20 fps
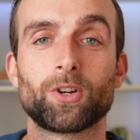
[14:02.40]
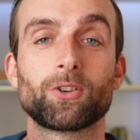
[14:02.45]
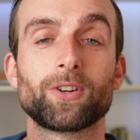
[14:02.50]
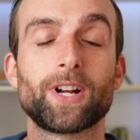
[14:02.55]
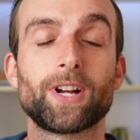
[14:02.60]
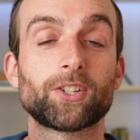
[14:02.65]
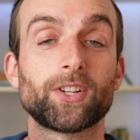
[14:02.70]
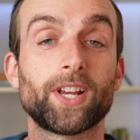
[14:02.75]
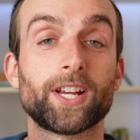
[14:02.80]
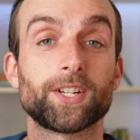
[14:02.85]

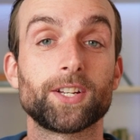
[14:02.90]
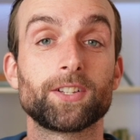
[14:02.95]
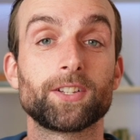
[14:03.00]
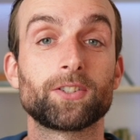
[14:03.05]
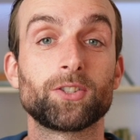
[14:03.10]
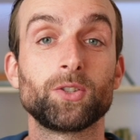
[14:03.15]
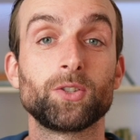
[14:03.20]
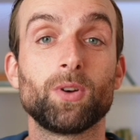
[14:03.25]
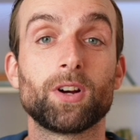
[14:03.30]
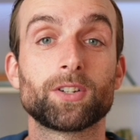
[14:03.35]

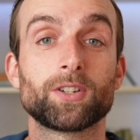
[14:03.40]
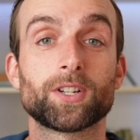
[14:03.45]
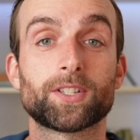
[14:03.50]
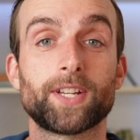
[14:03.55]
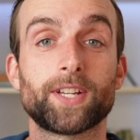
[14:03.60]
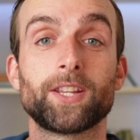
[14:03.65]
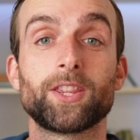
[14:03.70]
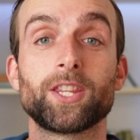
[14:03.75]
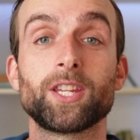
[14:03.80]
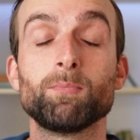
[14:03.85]
congratulations, you
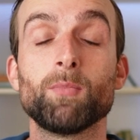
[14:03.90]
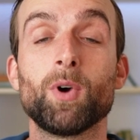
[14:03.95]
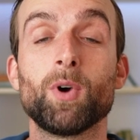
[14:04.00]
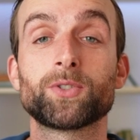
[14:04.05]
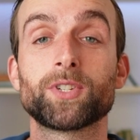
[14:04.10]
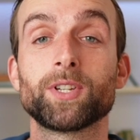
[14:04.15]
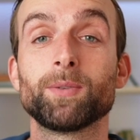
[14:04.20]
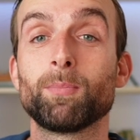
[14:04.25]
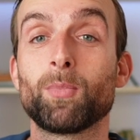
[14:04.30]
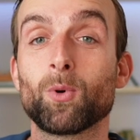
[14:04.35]
understand the
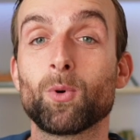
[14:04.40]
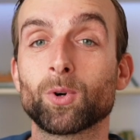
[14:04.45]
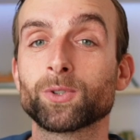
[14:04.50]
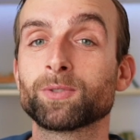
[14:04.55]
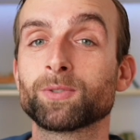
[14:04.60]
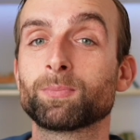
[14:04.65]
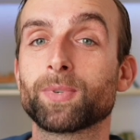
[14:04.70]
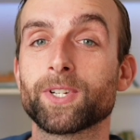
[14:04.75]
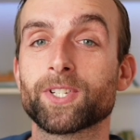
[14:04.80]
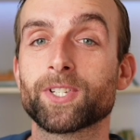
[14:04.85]
most
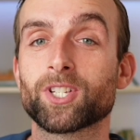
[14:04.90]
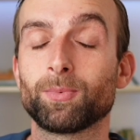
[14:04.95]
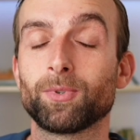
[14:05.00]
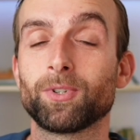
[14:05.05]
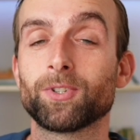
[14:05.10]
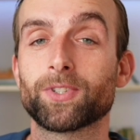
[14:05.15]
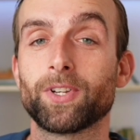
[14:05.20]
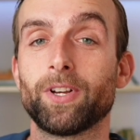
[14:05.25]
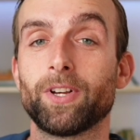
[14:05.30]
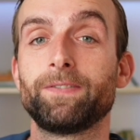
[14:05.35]
important
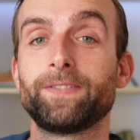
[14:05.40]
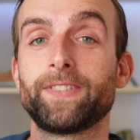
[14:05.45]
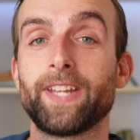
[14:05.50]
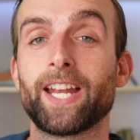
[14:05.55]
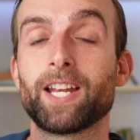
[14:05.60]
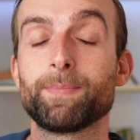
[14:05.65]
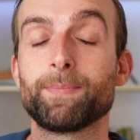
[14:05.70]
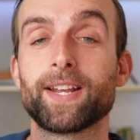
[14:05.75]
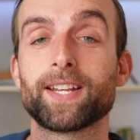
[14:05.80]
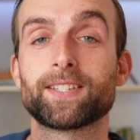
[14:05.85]
principles of
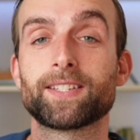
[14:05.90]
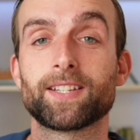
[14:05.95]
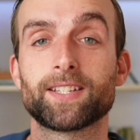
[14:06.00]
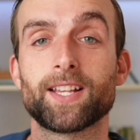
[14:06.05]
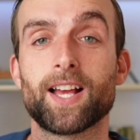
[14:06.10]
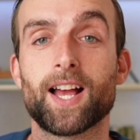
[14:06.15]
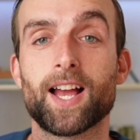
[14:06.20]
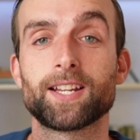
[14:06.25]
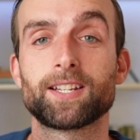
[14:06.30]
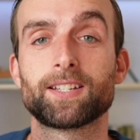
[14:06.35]
database
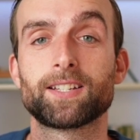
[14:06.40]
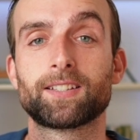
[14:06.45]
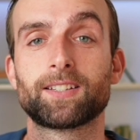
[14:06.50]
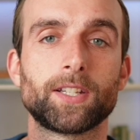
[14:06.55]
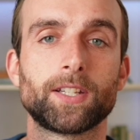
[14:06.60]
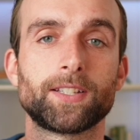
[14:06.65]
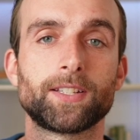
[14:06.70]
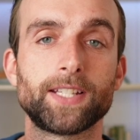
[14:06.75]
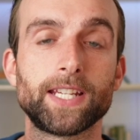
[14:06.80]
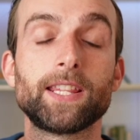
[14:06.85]
design.
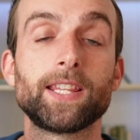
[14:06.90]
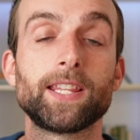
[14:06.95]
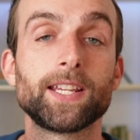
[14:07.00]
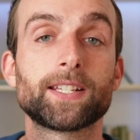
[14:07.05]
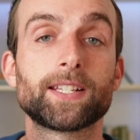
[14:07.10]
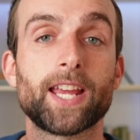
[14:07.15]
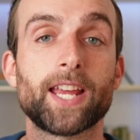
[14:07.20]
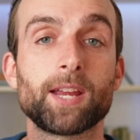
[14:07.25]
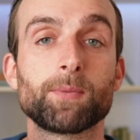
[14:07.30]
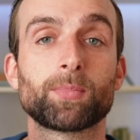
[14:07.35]
To see
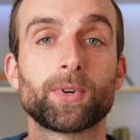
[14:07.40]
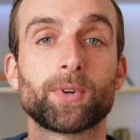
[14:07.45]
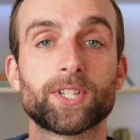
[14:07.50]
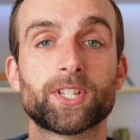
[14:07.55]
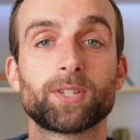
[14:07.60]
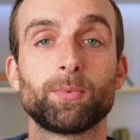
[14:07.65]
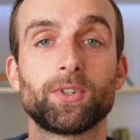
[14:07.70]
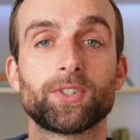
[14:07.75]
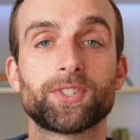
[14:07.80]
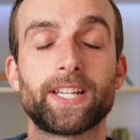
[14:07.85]
these same
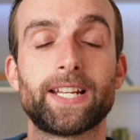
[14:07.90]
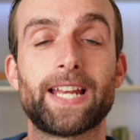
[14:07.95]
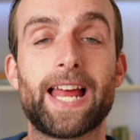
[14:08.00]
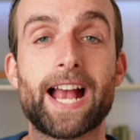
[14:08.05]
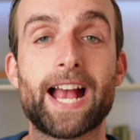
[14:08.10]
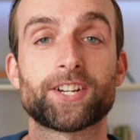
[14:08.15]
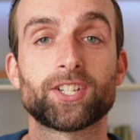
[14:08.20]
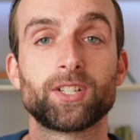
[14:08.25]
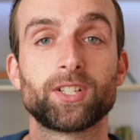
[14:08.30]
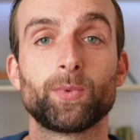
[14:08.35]
principles in
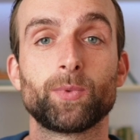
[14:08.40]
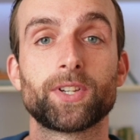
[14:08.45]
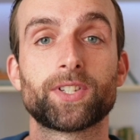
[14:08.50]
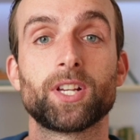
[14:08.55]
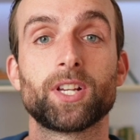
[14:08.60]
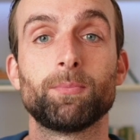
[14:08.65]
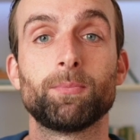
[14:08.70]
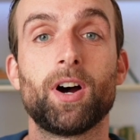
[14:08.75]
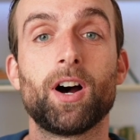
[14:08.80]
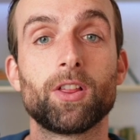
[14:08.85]
action with
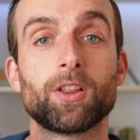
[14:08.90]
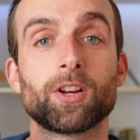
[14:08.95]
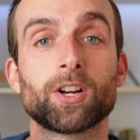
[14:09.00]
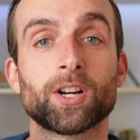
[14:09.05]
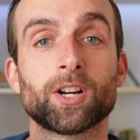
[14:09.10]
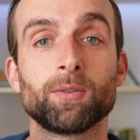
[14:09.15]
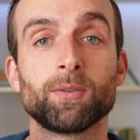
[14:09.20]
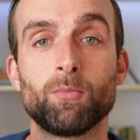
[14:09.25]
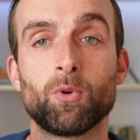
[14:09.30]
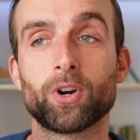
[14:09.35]
some
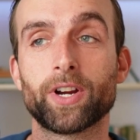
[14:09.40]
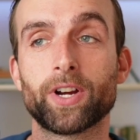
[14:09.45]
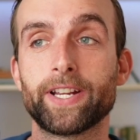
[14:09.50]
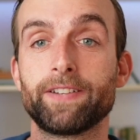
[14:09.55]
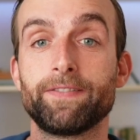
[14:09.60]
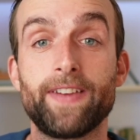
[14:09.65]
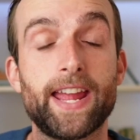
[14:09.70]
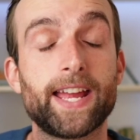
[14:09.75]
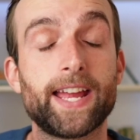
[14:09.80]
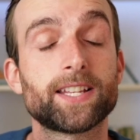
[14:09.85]
other more
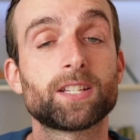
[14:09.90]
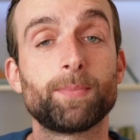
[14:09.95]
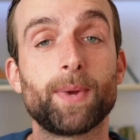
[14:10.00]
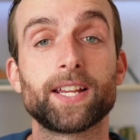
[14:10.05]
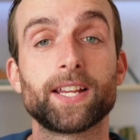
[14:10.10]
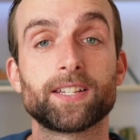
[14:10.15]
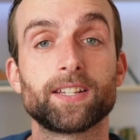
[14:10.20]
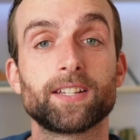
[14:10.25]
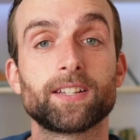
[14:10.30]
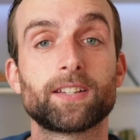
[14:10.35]
advanced
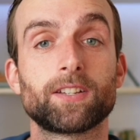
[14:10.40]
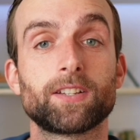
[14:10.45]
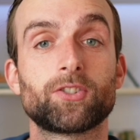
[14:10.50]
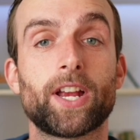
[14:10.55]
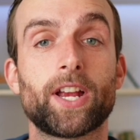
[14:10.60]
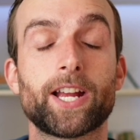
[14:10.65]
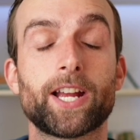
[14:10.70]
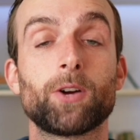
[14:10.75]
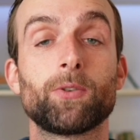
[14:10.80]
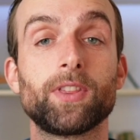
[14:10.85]
spaces,
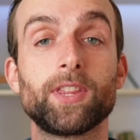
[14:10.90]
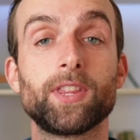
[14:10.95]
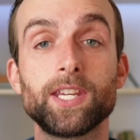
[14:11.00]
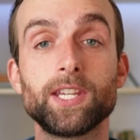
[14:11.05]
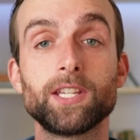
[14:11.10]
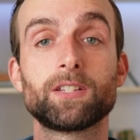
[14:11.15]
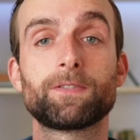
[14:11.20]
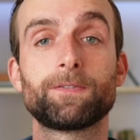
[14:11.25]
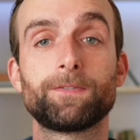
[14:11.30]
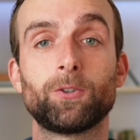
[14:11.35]
check out
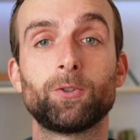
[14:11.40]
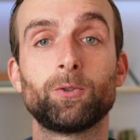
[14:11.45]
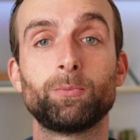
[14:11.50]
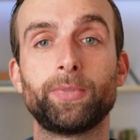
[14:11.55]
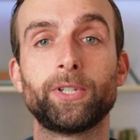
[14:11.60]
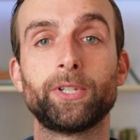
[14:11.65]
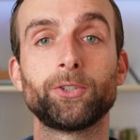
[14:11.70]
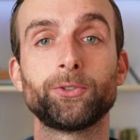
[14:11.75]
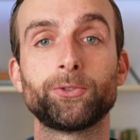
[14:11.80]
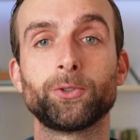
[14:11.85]
these full
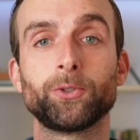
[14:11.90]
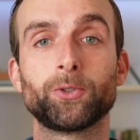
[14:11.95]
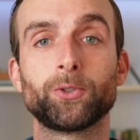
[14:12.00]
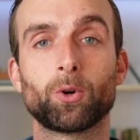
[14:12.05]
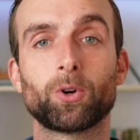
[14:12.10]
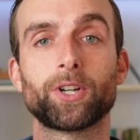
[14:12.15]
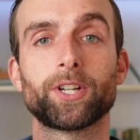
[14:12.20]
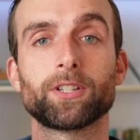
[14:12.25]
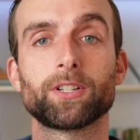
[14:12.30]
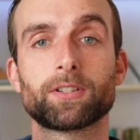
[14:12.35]
build
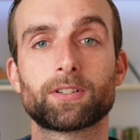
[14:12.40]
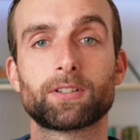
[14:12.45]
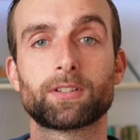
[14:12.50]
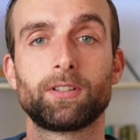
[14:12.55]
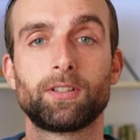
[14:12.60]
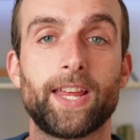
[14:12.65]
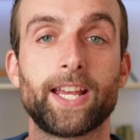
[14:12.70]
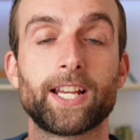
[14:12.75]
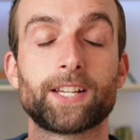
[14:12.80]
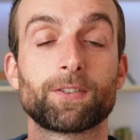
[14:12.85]
tutorials.
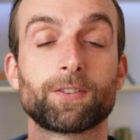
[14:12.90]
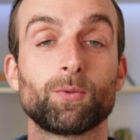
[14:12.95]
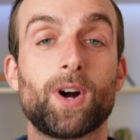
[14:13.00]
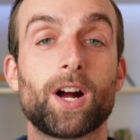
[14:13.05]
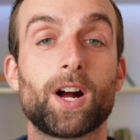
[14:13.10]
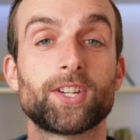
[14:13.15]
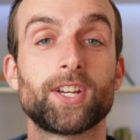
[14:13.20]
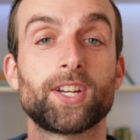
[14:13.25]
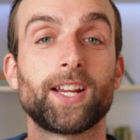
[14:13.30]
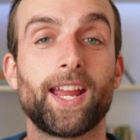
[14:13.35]
Thanks for
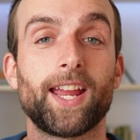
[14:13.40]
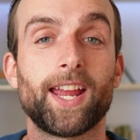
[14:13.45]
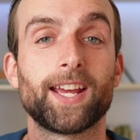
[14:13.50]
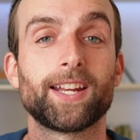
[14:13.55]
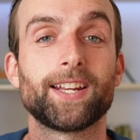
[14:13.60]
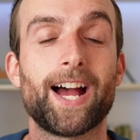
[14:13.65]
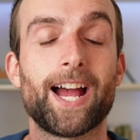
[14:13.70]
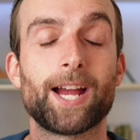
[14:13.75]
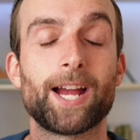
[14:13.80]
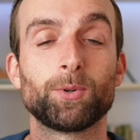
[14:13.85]
watching,
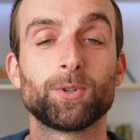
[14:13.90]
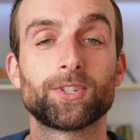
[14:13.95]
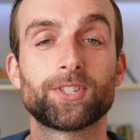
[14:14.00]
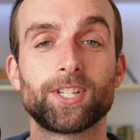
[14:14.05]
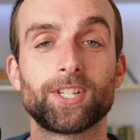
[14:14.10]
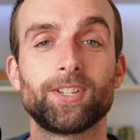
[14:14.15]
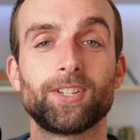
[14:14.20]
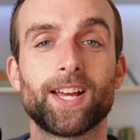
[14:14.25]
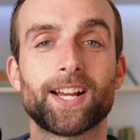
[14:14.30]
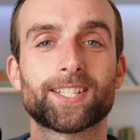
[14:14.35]
and I will
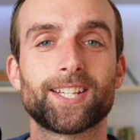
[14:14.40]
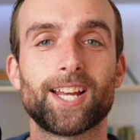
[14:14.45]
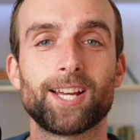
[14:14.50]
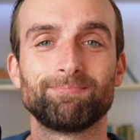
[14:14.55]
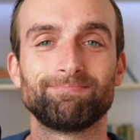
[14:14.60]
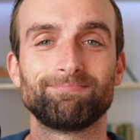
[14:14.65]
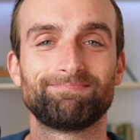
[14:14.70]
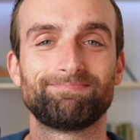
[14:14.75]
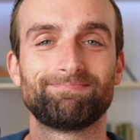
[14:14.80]
see you next time.